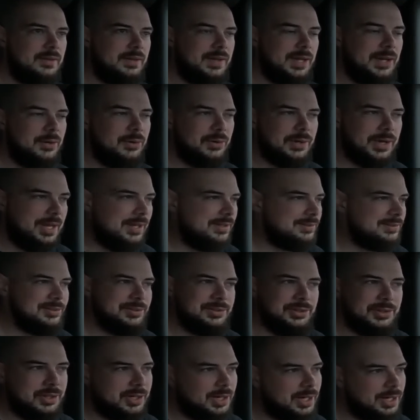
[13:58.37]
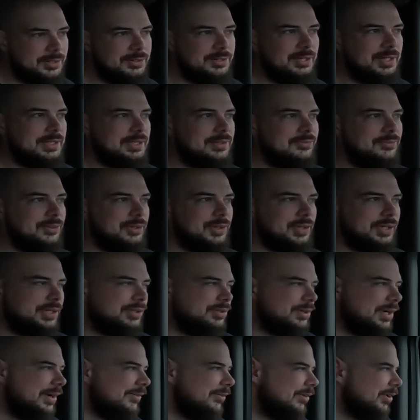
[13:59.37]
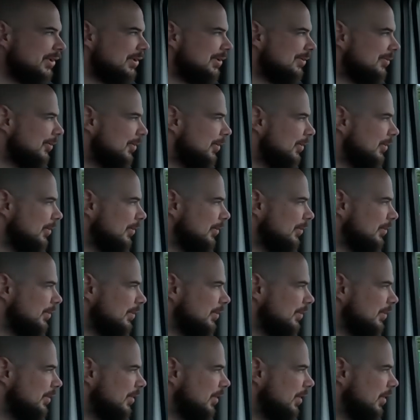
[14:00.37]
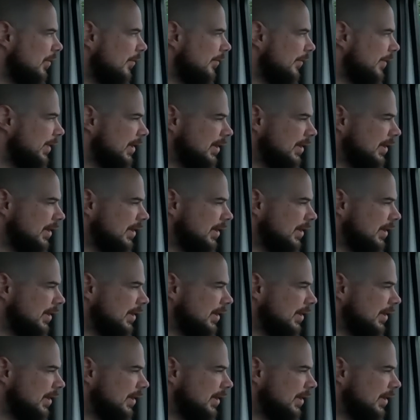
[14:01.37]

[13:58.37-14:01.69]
they'll cancel your contract if you're like driving on the road over